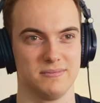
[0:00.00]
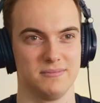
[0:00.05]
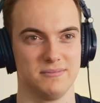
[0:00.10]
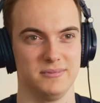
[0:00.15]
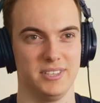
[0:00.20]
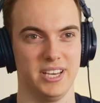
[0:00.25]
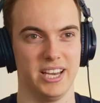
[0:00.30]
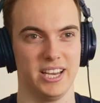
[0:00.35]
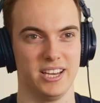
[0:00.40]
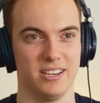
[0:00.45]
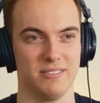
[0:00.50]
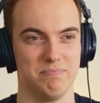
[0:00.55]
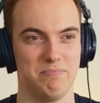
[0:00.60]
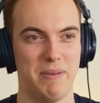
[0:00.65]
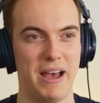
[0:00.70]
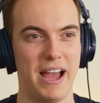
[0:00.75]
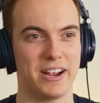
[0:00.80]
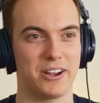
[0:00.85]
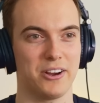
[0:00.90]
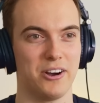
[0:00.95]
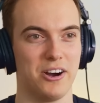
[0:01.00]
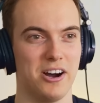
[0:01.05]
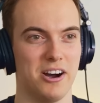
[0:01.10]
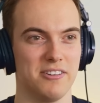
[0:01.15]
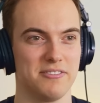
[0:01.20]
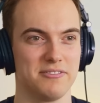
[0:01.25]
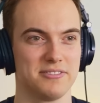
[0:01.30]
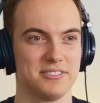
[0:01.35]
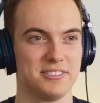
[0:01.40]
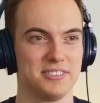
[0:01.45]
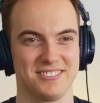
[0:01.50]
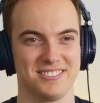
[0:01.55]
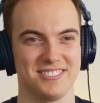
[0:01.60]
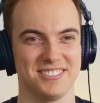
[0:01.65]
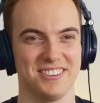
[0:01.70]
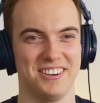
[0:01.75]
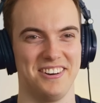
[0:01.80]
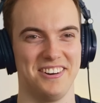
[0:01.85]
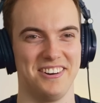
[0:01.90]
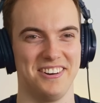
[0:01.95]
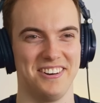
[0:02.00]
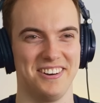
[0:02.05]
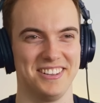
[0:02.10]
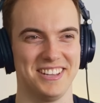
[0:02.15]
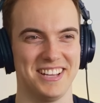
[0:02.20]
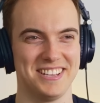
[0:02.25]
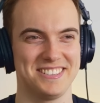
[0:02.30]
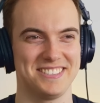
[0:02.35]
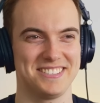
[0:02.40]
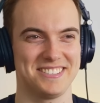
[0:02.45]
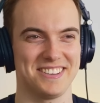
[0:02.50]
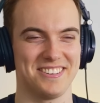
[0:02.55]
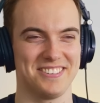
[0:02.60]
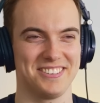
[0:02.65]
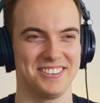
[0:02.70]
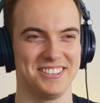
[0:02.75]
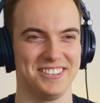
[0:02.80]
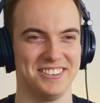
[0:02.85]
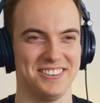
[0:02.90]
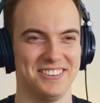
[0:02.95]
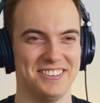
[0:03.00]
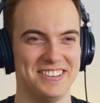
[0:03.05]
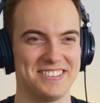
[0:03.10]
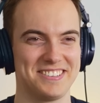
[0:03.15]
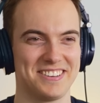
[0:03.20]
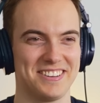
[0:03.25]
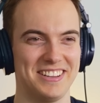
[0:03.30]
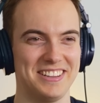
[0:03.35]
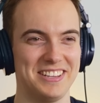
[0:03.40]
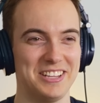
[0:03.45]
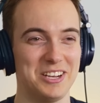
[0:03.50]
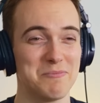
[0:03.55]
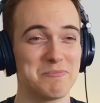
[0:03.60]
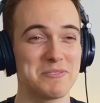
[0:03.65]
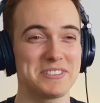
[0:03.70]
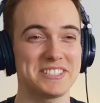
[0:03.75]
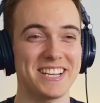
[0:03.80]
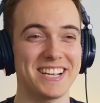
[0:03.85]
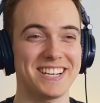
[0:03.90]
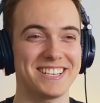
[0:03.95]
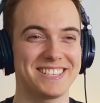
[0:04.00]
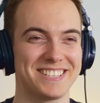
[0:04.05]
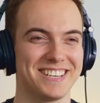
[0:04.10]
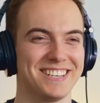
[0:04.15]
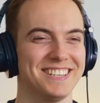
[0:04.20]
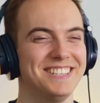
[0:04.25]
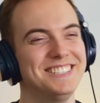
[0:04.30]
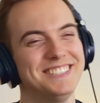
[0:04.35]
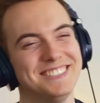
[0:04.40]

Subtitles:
Yeah, back off. Oh, that's so cute. He's got a little protector.